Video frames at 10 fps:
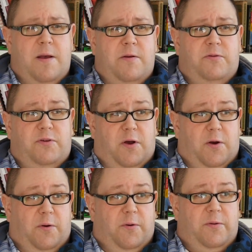
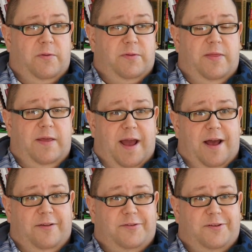So then they
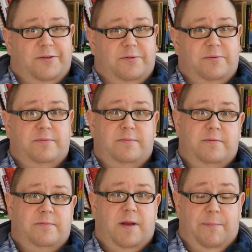ask,
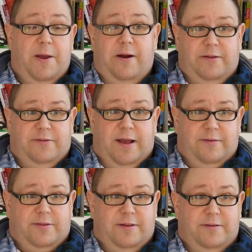and parents
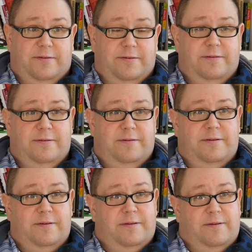ask this,
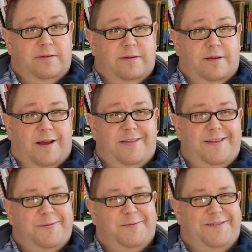I
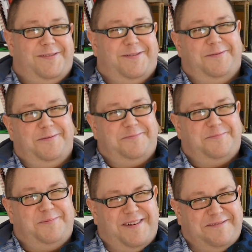think once
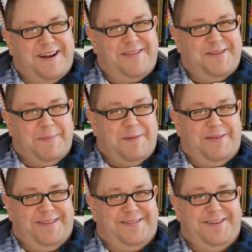around
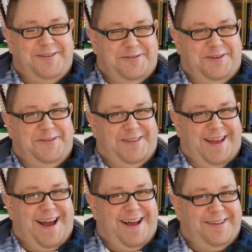maybe the senior year,
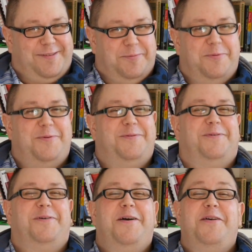they ask,
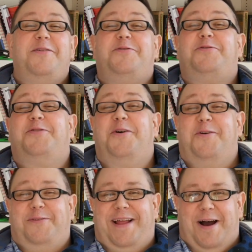
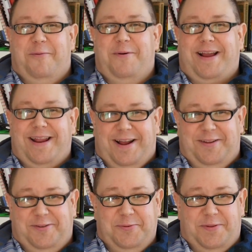so now what can
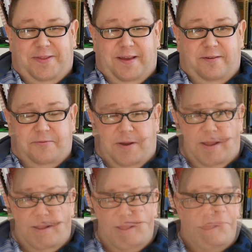I do with this,
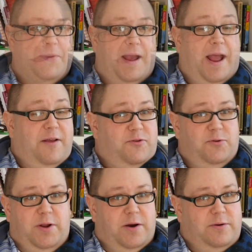right? That, as
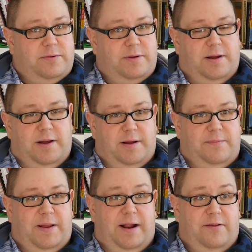you know,
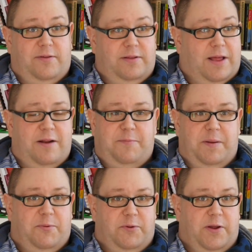and as a lot of
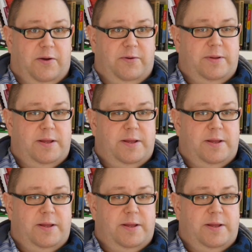people know,